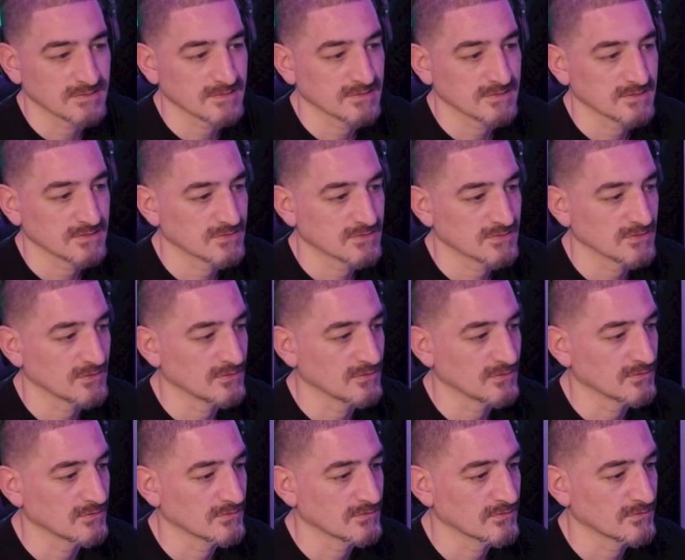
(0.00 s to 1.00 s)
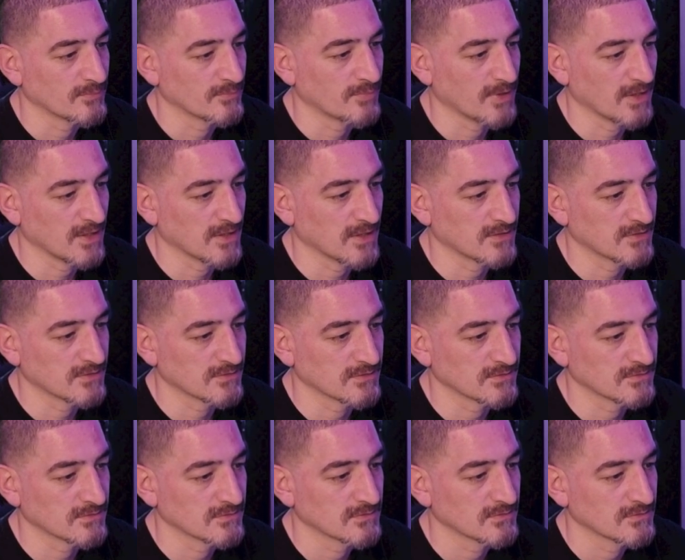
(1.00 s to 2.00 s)
So the pattern
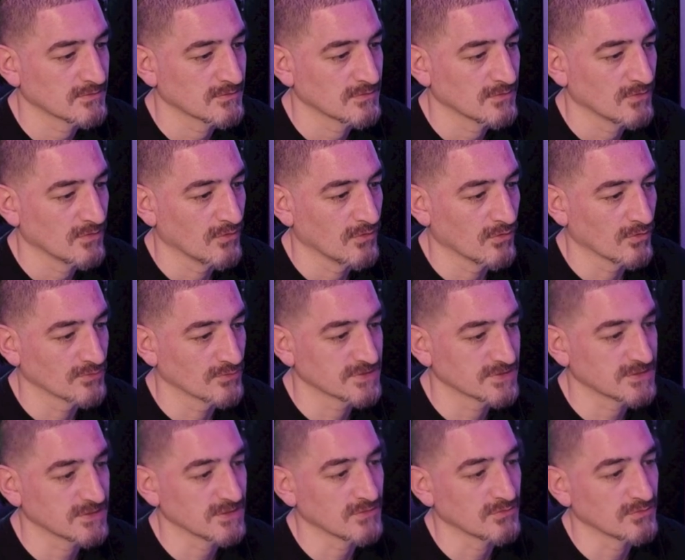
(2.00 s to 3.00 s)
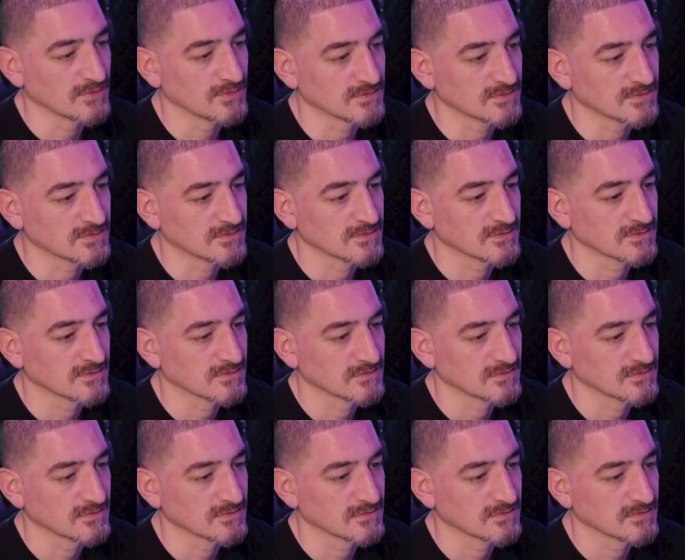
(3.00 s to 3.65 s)
or the sequence